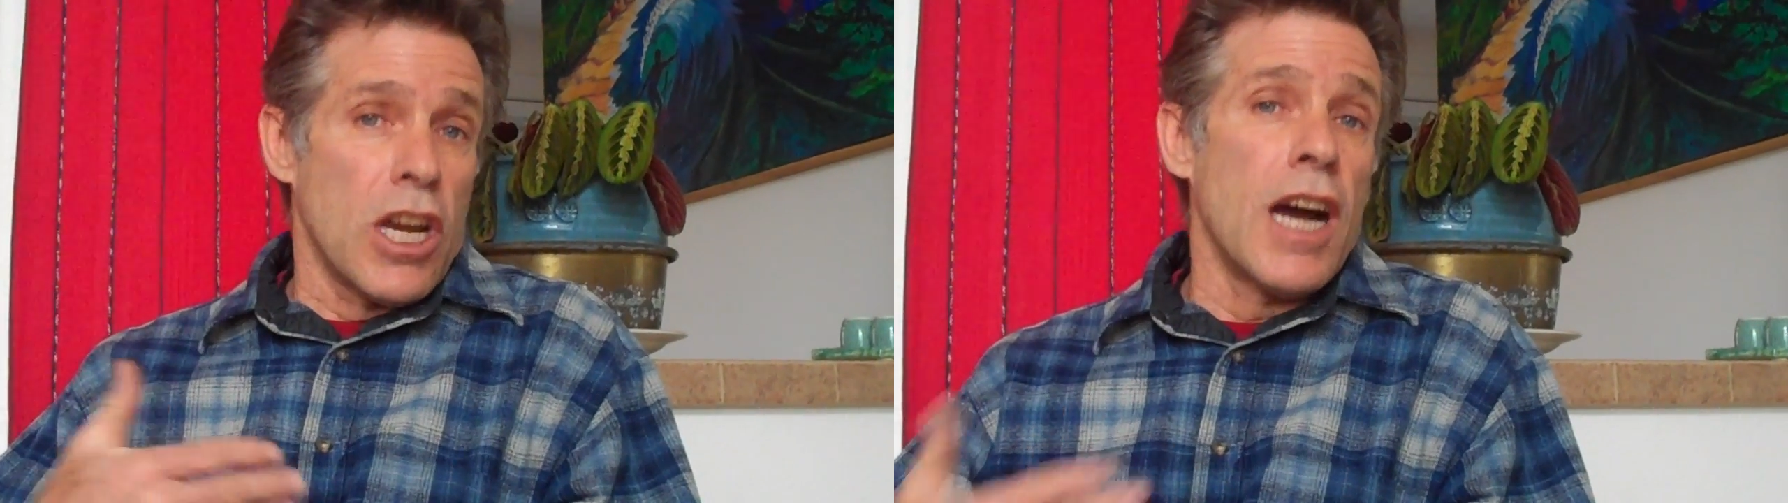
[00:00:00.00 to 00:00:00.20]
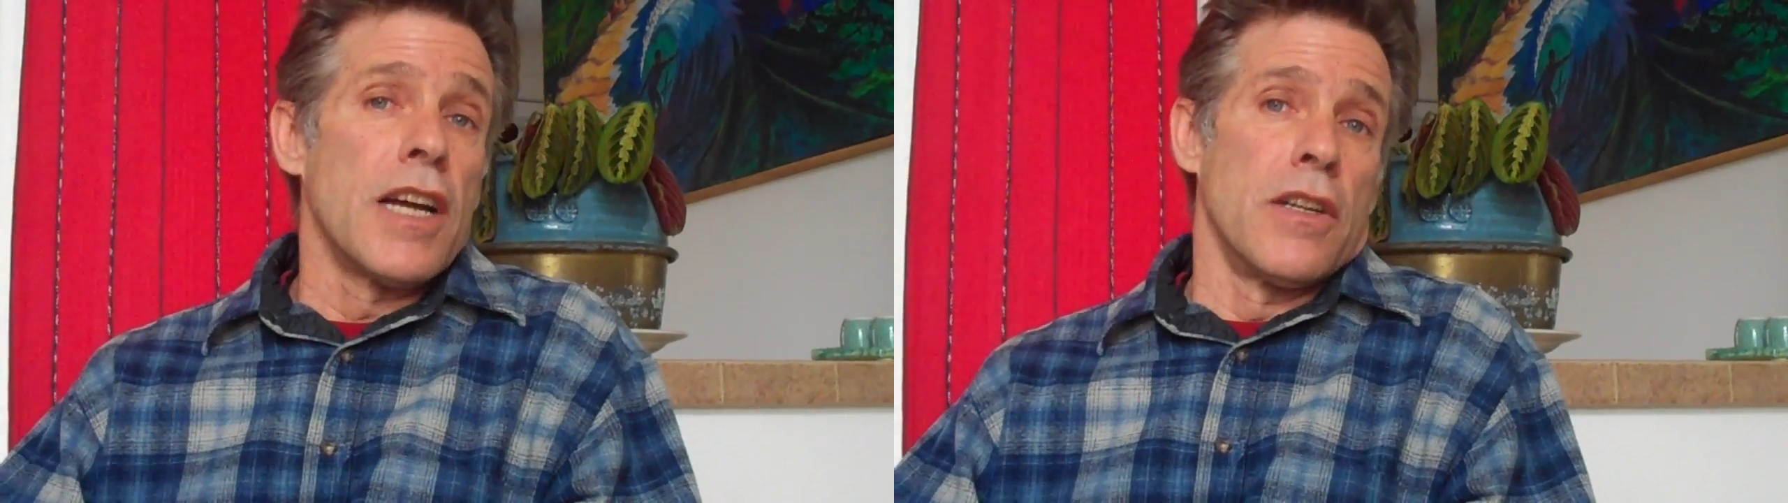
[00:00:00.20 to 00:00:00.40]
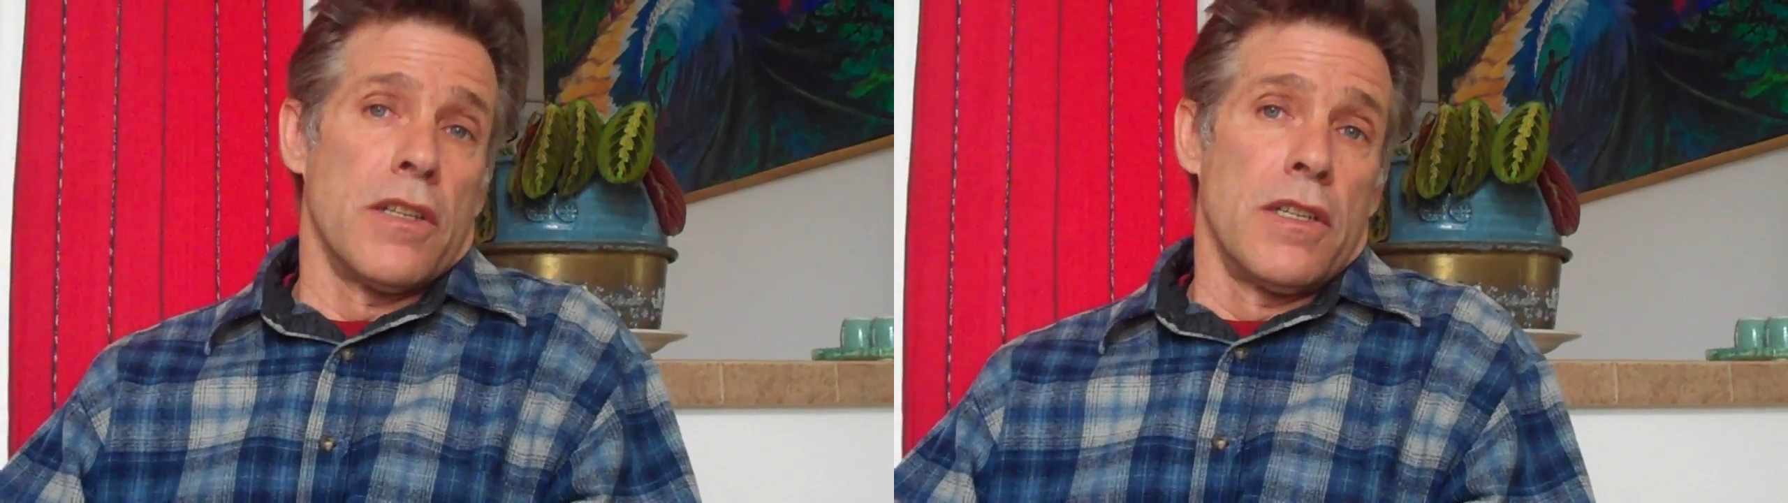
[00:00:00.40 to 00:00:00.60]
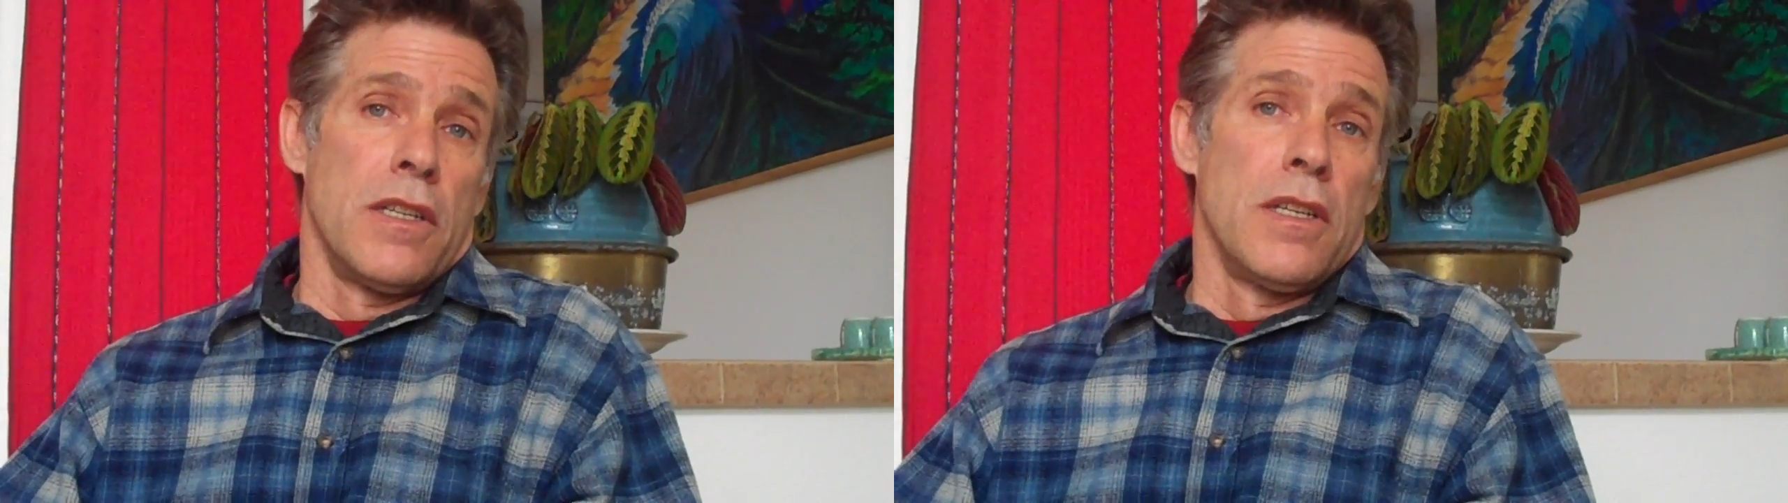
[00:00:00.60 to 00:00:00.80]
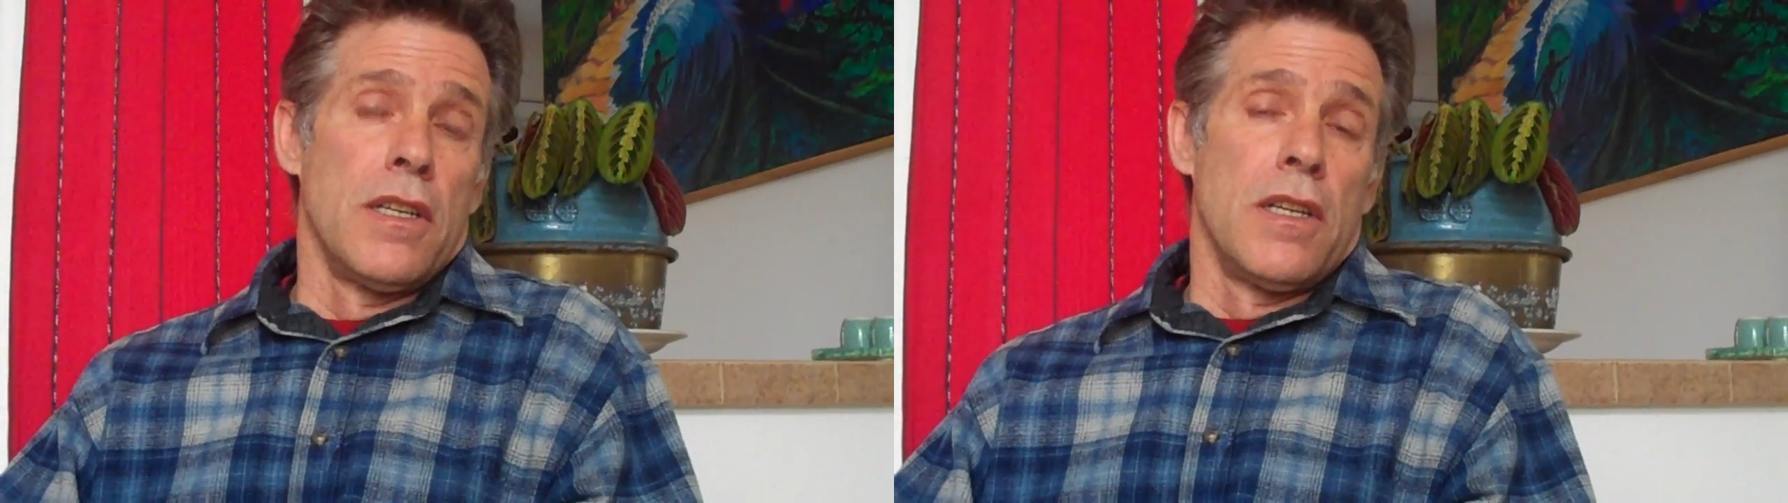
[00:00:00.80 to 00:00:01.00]
higher,
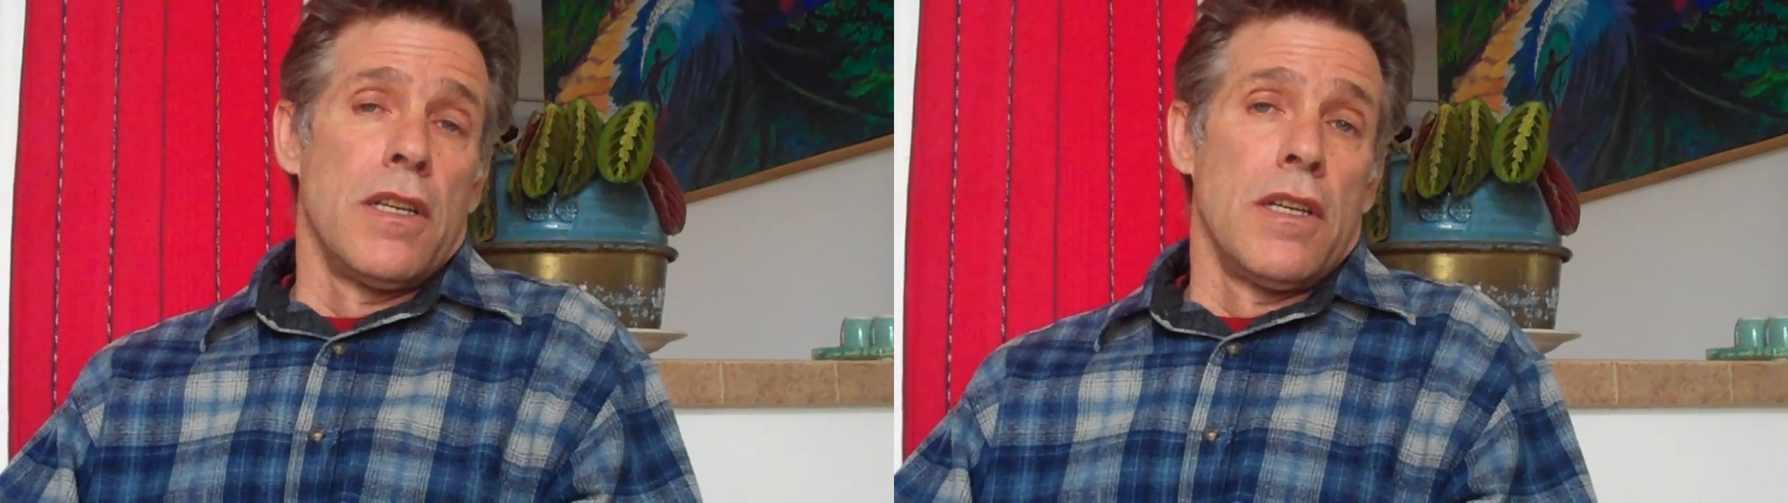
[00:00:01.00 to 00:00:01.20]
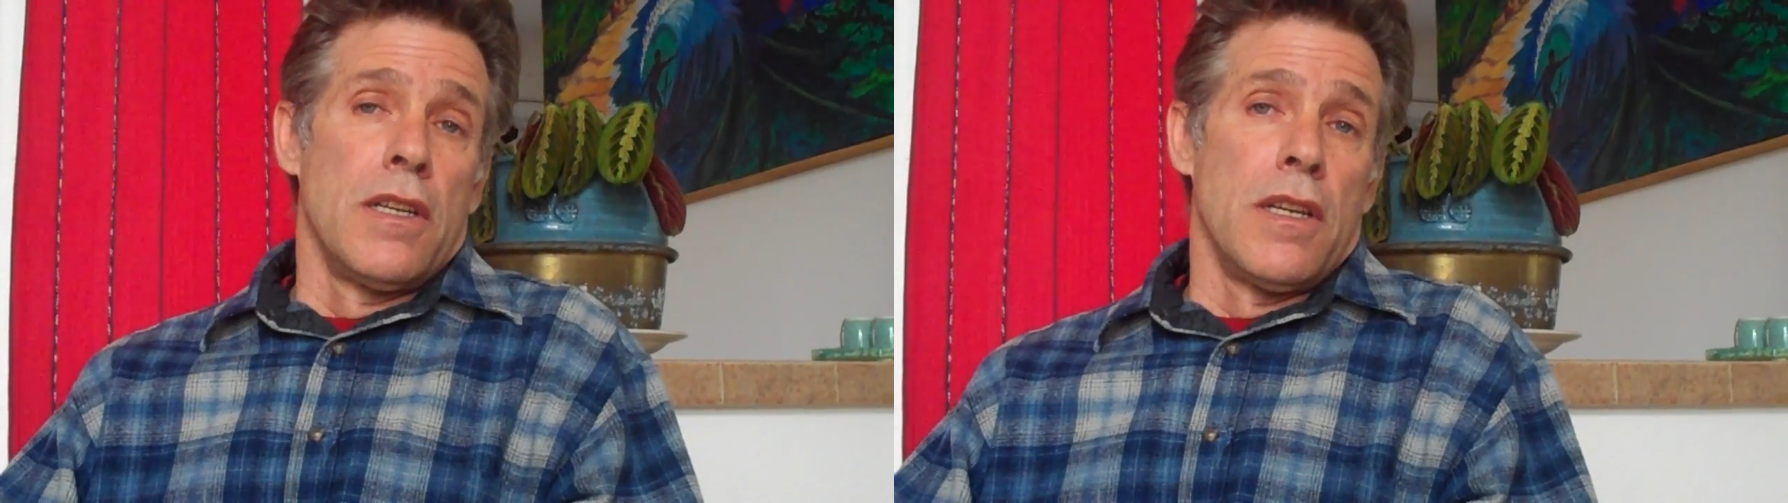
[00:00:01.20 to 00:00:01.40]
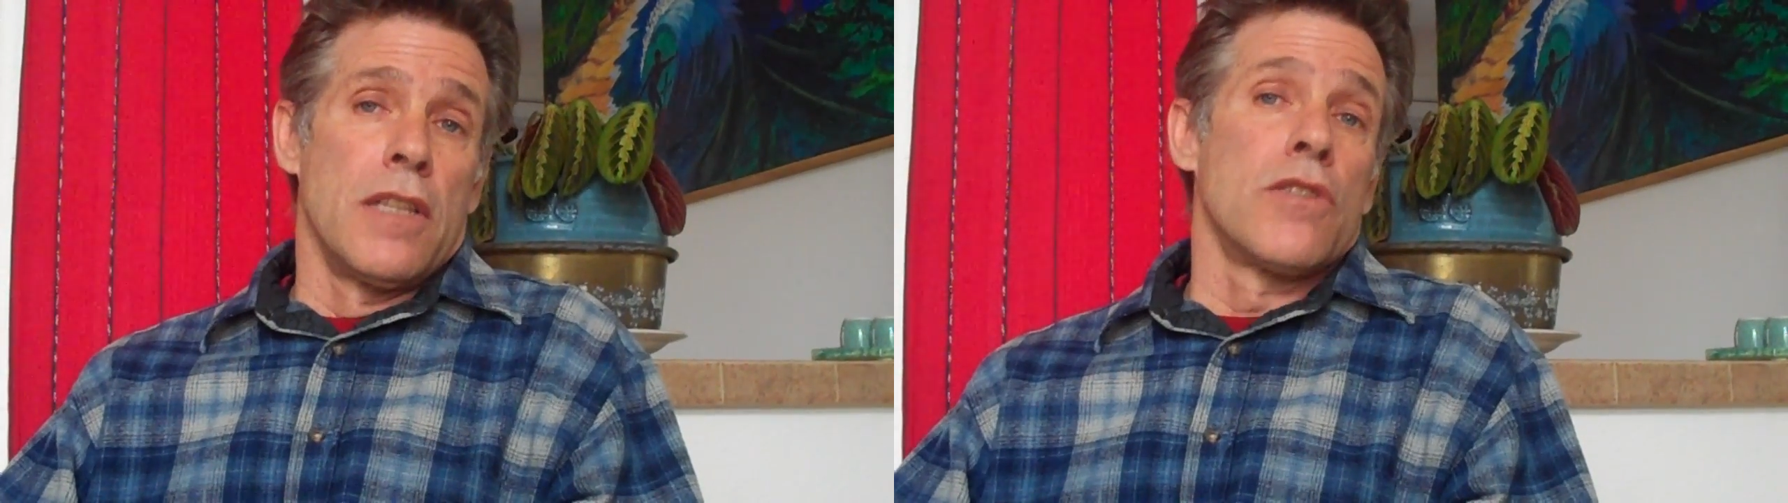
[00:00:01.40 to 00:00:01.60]
and